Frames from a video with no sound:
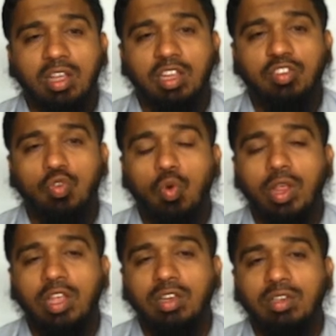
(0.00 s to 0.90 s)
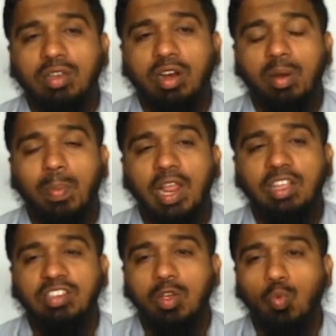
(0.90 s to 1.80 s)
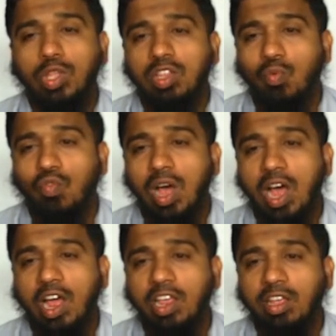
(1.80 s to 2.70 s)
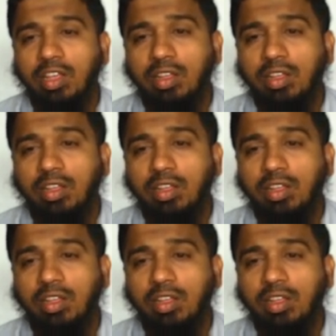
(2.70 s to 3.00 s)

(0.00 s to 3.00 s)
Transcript: is going replacing with the y,